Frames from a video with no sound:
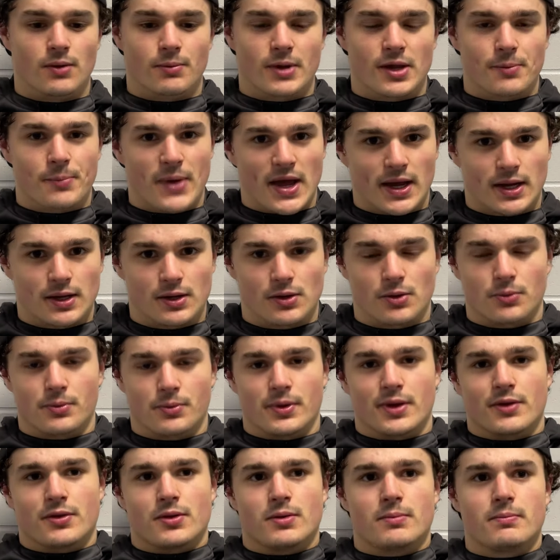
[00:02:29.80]
get back into the
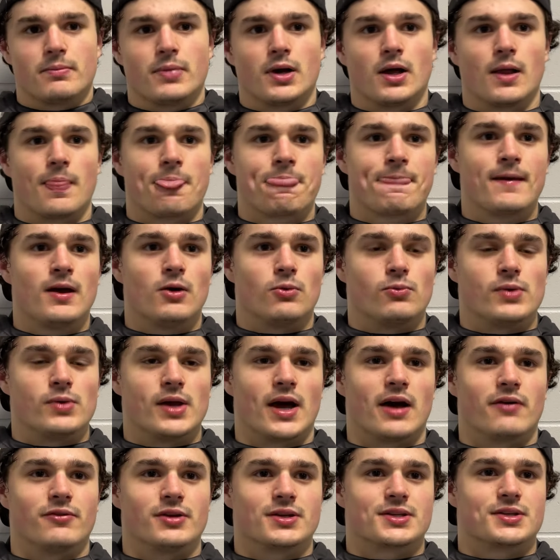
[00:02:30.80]
rhythm, but we
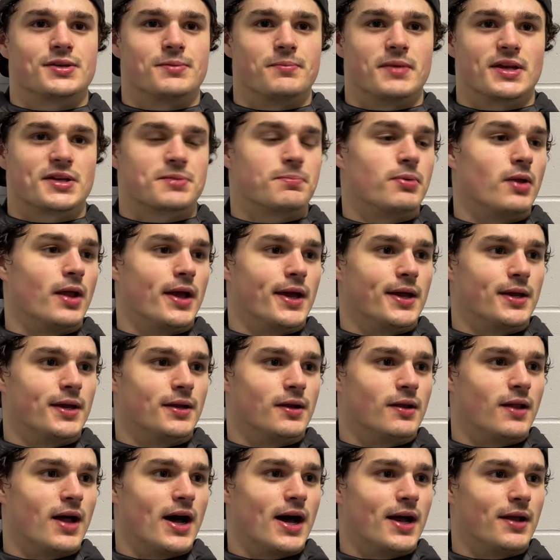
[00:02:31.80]
obviously missed playing
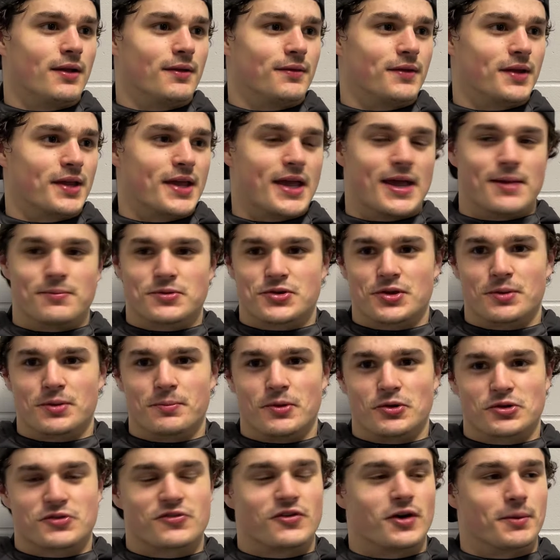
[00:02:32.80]
a lot, and the games are the
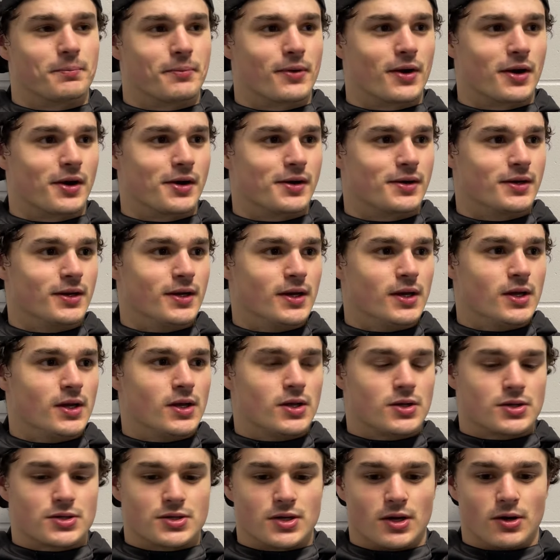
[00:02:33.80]
most part.
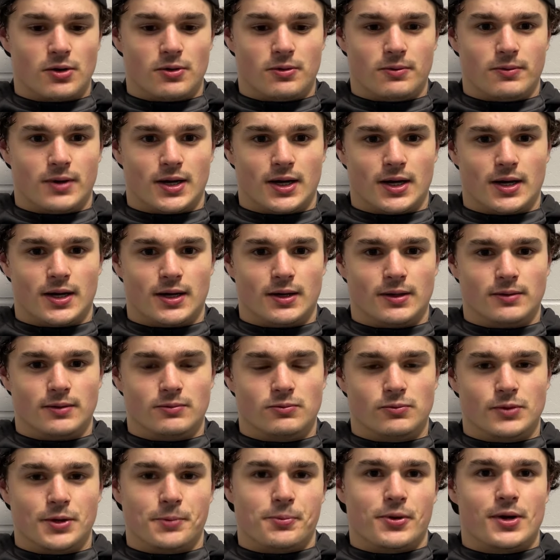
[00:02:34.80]
So
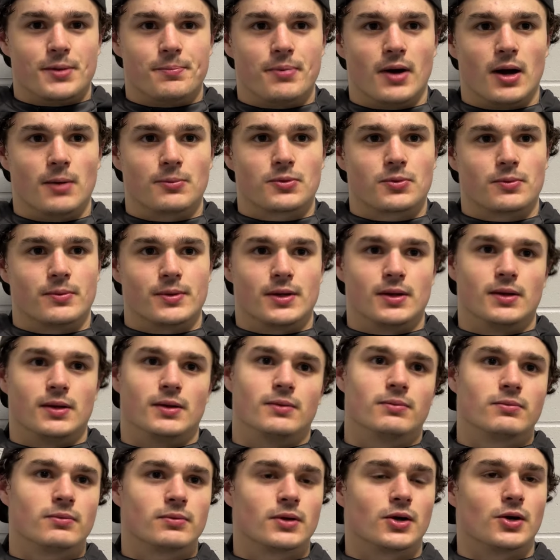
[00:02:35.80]
uh, we were pretty pumped. We
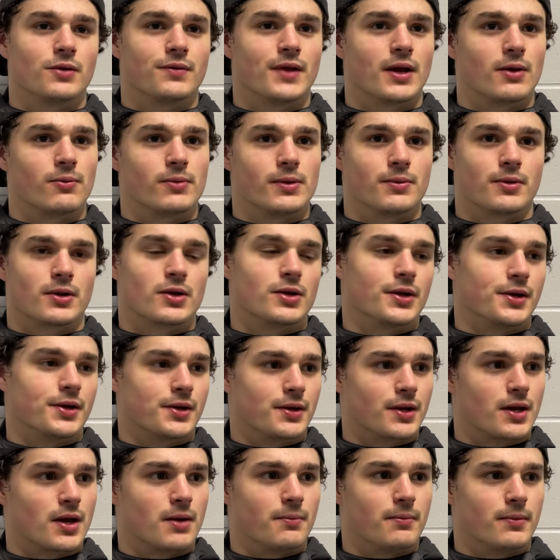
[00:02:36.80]
heard that we were cleared
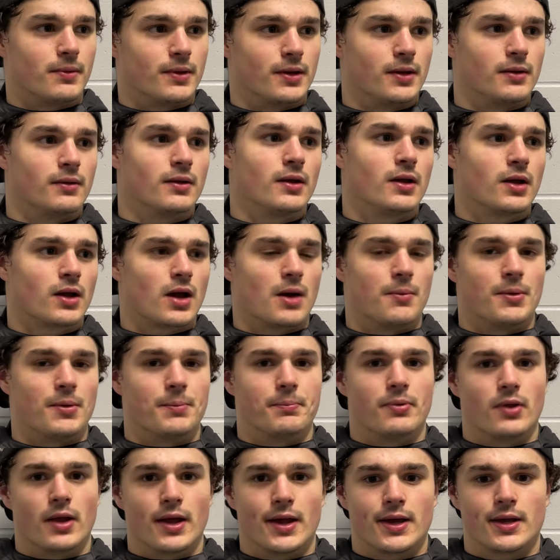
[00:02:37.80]
to come and, come
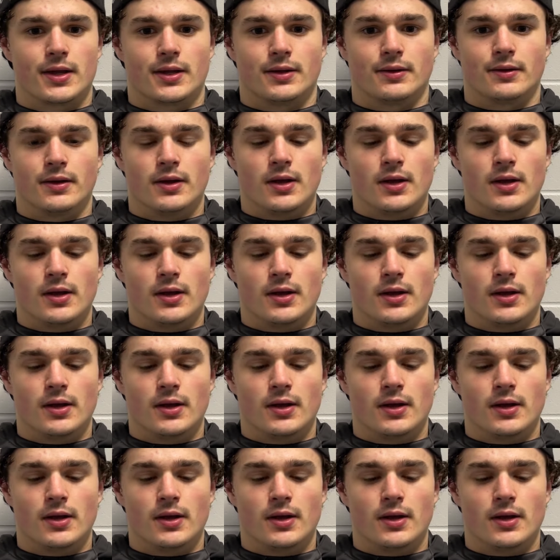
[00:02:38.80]
and play, and